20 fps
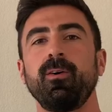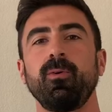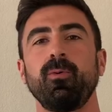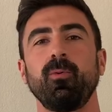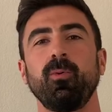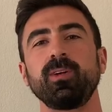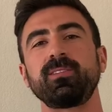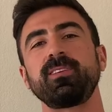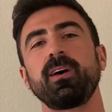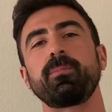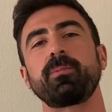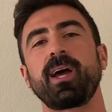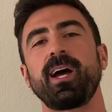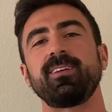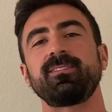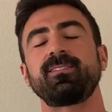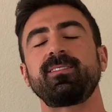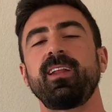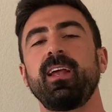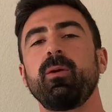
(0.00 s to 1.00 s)
What's up,
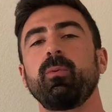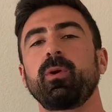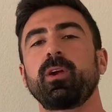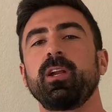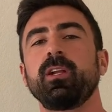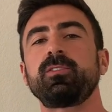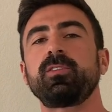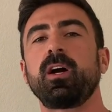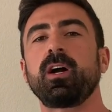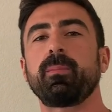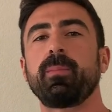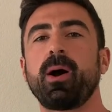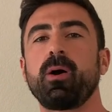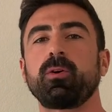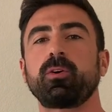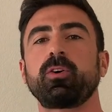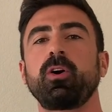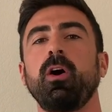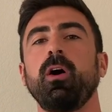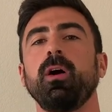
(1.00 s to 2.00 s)
guys? Today we're going to talk
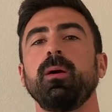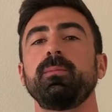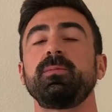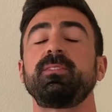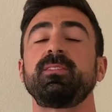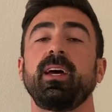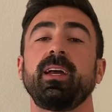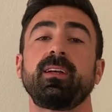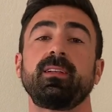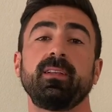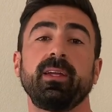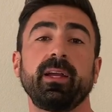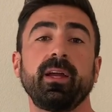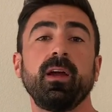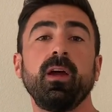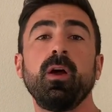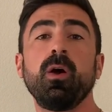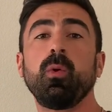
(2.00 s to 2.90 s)
about carb cycling.